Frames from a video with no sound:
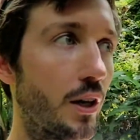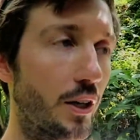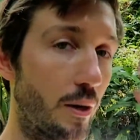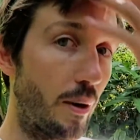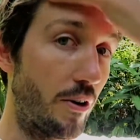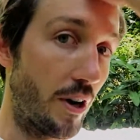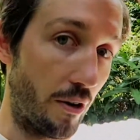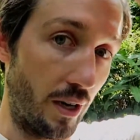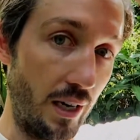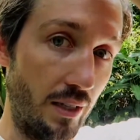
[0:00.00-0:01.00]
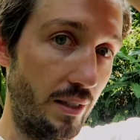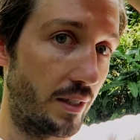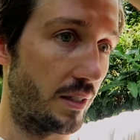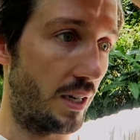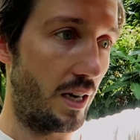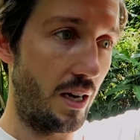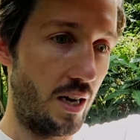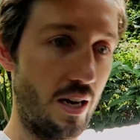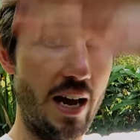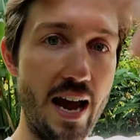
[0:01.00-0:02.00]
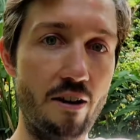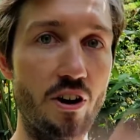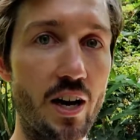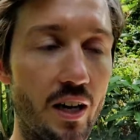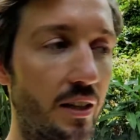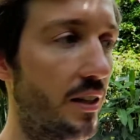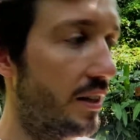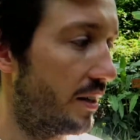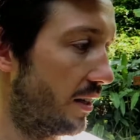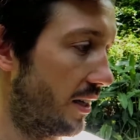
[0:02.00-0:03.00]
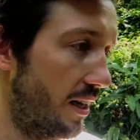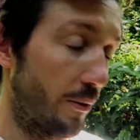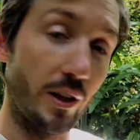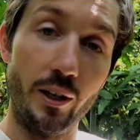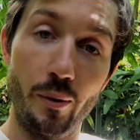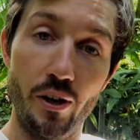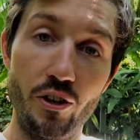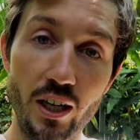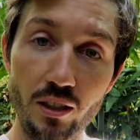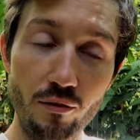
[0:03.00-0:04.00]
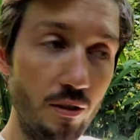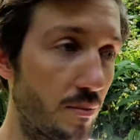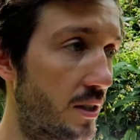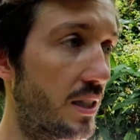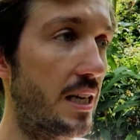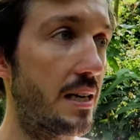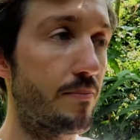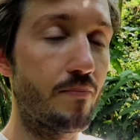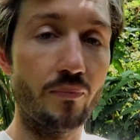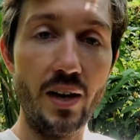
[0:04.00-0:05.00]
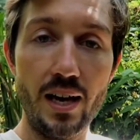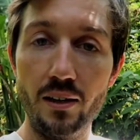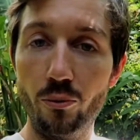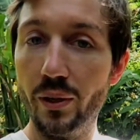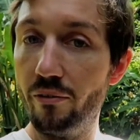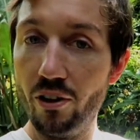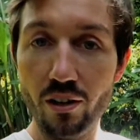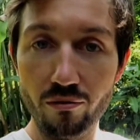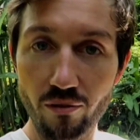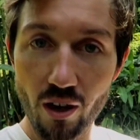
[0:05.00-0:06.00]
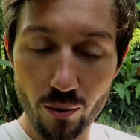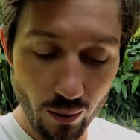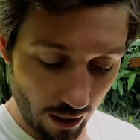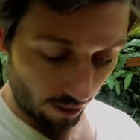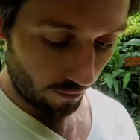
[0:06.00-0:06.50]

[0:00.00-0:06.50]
Komodo Island area where the Komodo dragon's from, and it will be a very different vibe as well.